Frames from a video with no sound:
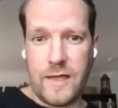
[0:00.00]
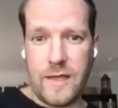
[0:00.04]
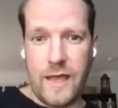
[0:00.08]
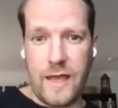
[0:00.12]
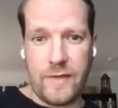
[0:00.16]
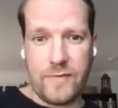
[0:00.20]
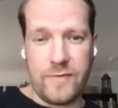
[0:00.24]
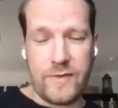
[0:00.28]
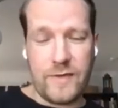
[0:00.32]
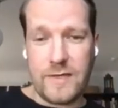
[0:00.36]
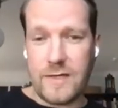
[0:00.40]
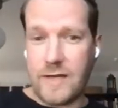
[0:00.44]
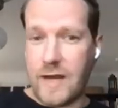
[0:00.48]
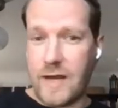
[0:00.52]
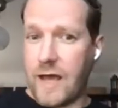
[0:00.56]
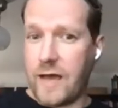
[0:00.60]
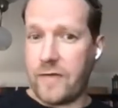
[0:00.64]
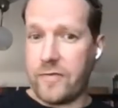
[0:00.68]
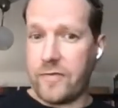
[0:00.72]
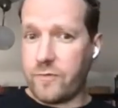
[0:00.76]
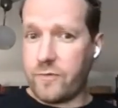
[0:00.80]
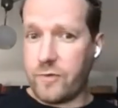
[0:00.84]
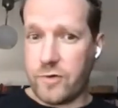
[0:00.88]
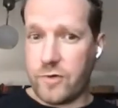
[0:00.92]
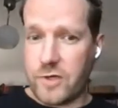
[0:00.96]
I think in
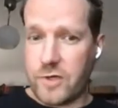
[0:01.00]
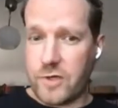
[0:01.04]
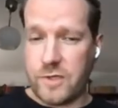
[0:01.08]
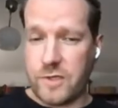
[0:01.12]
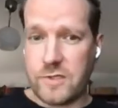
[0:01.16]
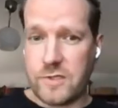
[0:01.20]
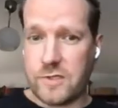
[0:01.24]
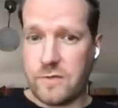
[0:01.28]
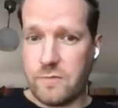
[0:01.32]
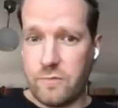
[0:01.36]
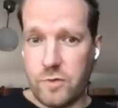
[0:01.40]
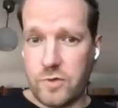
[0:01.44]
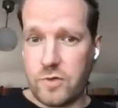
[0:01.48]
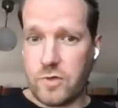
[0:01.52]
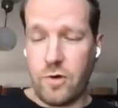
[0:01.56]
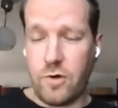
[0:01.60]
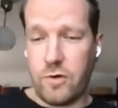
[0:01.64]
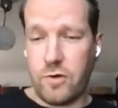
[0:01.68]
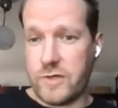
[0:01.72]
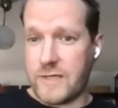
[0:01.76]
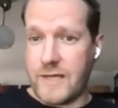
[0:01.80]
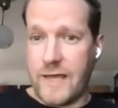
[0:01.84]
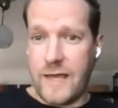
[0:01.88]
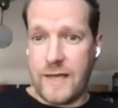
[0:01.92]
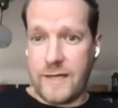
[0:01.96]
other verticals you would
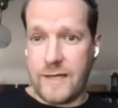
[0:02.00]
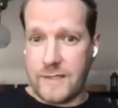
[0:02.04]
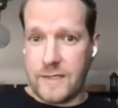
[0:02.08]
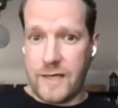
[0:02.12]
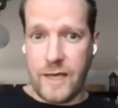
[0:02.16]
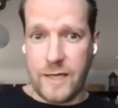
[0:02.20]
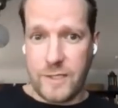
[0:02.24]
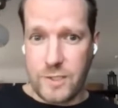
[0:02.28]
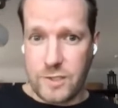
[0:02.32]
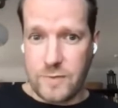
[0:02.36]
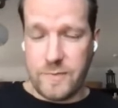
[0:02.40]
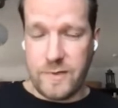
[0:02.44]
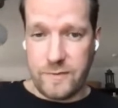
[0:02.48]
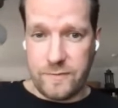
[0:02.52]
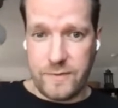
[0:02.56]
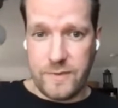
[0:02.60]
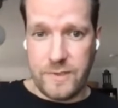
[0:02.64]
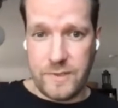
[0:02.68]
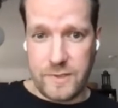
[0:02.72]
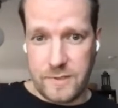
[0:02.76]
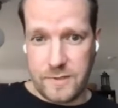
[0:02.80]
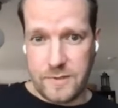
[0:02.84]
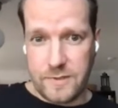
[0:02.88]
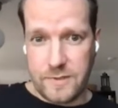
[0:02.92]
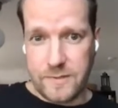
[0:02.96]
call it engagement
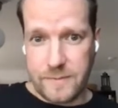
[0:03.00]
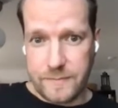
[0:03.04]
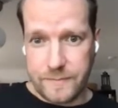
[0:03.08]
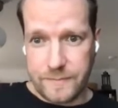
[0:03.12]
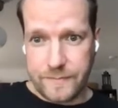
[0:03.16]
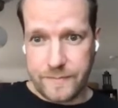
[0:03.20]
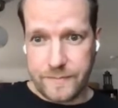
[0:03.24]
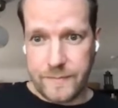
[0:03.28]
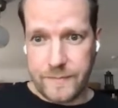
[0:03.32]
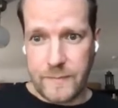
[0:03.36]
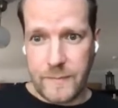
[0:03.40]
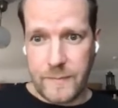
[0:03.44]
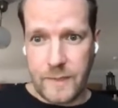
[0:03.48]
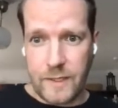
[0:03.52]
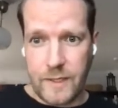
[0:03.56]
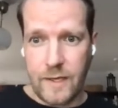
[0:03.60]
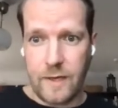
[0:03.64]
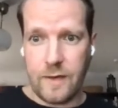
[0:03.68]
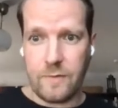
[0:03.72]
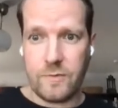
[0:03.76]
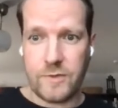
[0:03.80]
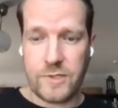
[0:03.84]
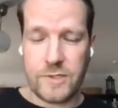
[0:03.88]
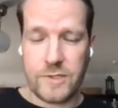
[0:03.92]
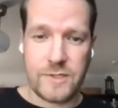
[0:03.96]
features. Yeah,
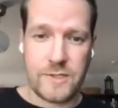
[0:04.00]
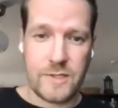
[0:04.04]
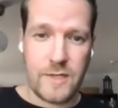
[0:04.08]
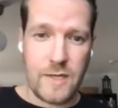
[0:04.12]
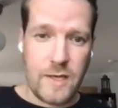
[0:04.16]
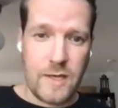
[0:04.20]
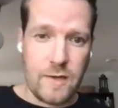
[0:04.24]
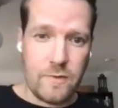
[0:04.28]
which is